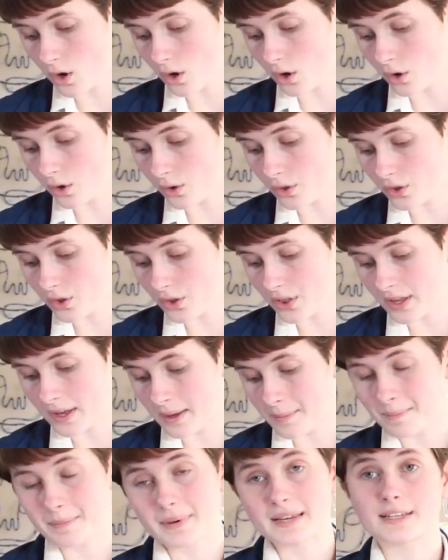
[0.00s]
on
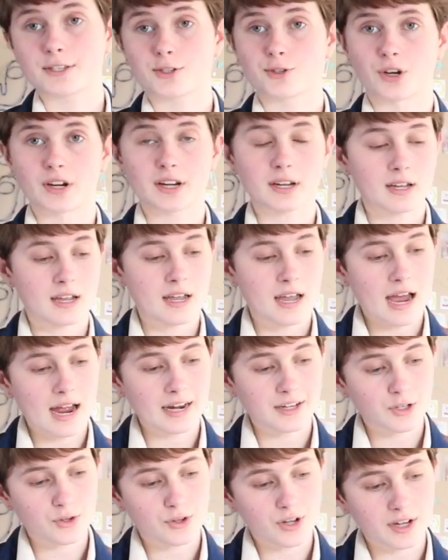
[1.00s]
the B string
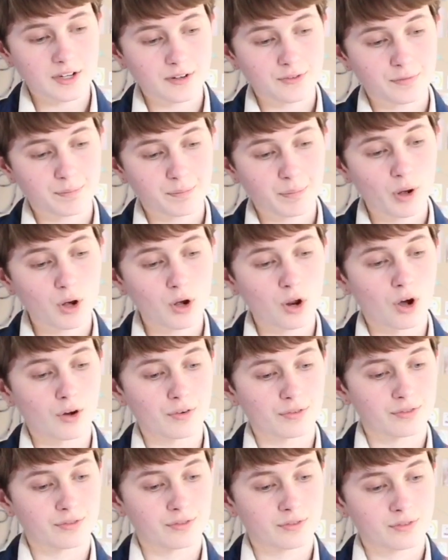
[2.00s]
and you kind of pull
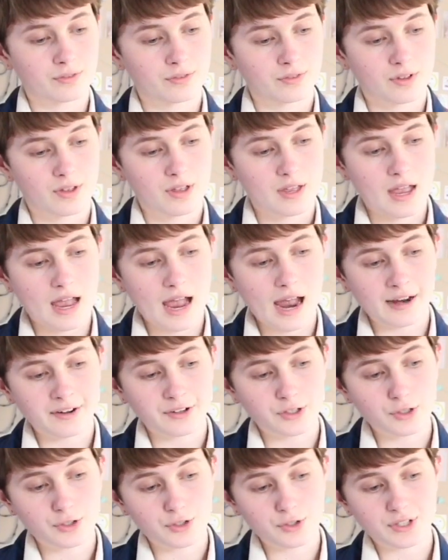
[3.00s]
off,
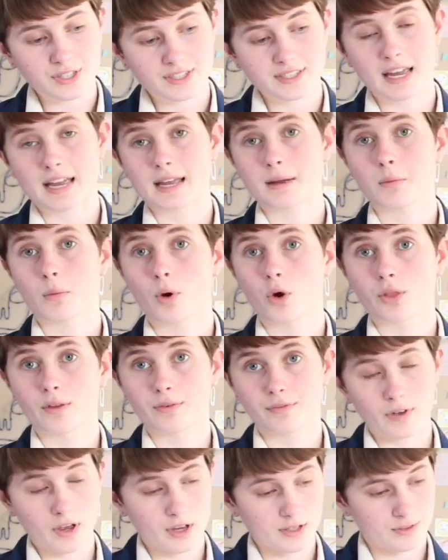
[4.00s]
and you do the same on
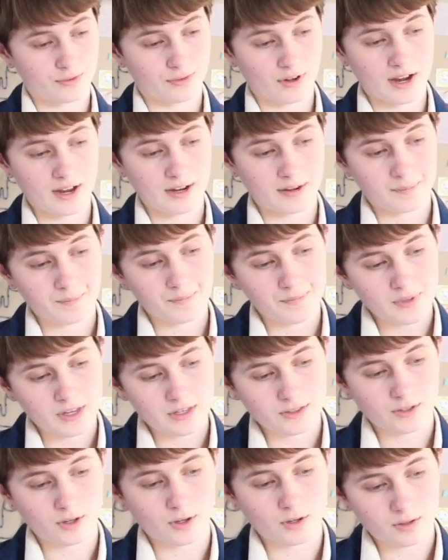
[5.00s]
the 1st fret.
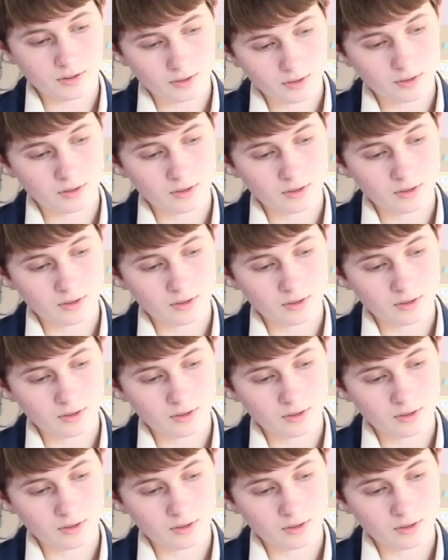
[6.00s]
So,